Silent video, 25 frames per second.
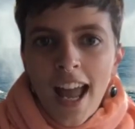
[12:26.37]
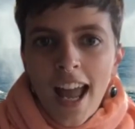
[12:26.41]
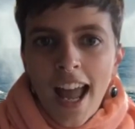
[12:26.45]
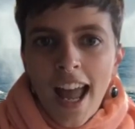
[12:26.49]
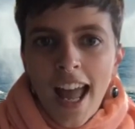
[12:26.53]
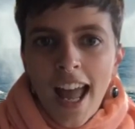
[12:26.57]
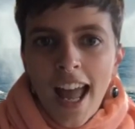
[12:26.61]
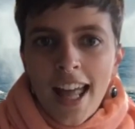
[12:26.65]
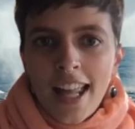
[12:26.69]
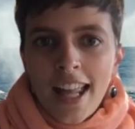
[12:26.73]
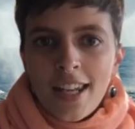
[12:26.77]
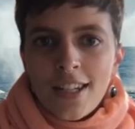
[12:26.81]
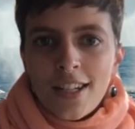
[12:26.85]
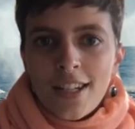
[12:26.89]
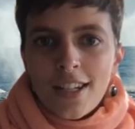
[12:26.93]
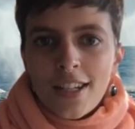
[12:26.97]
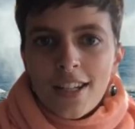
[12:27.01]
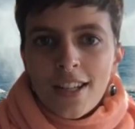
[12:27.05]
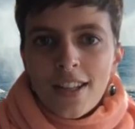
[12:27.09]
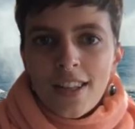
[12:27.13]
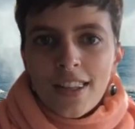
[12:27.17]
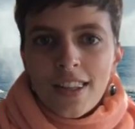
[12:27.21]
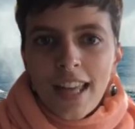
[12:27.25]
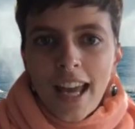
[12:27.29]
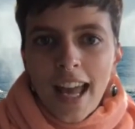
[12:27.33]
and
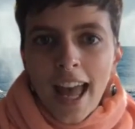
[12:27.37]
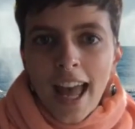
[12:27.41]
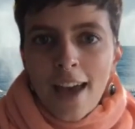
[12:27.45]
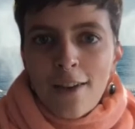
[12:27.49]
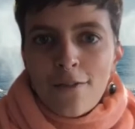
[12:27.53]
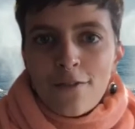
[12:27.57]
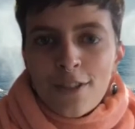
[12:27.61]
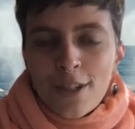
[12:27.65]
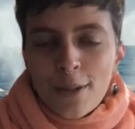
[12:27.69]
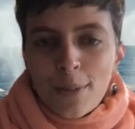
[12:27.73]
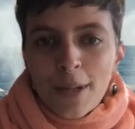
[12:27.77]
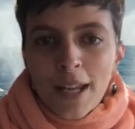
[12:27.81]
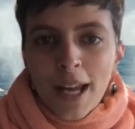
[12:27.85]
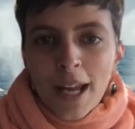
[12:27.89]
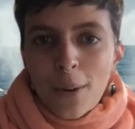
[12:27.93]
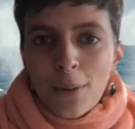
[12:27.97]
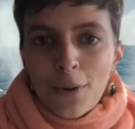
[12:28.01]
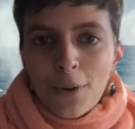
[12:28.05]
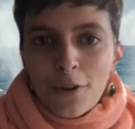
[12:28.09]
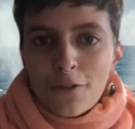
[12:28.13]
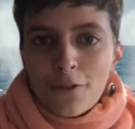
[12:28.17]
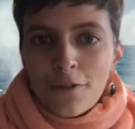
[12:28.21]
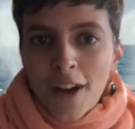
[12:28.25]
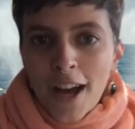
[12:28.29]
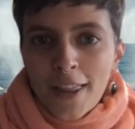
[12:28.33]
they have to be able
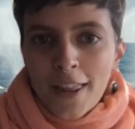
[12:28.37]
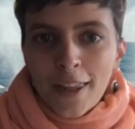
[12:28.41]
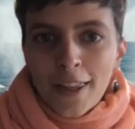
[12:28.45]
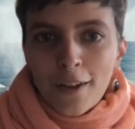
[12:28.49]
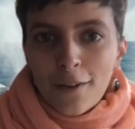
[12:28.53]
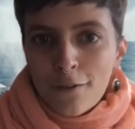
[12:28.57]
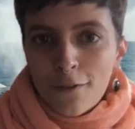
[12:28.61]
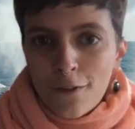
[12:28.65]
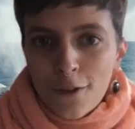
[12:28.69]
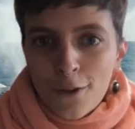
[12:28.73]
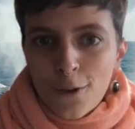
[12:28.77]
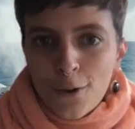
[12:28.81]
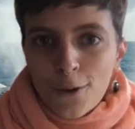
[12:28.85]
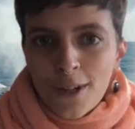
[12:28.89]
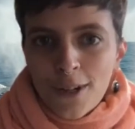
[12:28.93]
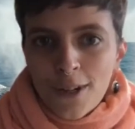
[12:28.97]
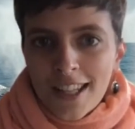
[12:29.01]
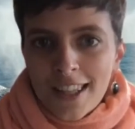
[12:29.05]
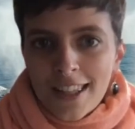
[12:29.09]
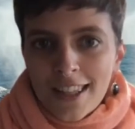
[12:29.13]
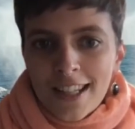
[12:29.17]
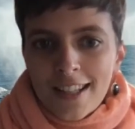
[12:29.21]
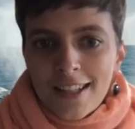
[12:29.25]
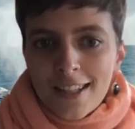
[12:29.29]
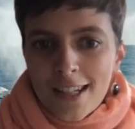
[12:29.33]
to find their food
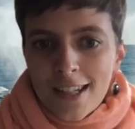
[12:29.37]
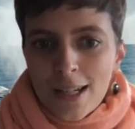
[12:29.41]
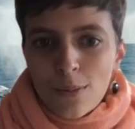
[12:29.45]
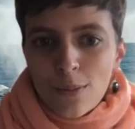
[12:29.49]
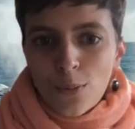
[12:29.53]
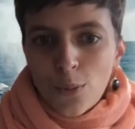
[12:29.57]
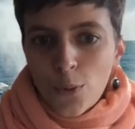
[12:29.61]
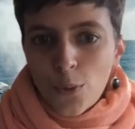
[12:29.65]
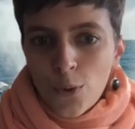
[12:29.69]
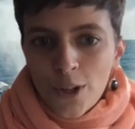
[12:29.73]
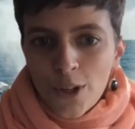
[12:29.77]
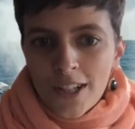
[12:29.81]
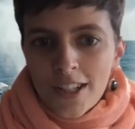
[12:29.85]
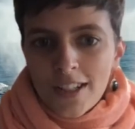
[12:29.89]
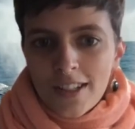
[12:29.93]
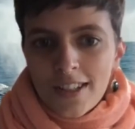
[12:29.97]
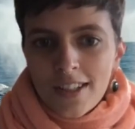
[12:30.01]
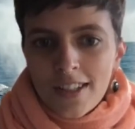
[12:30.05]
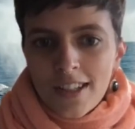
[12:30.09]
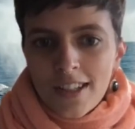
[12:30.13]
in these deep waters.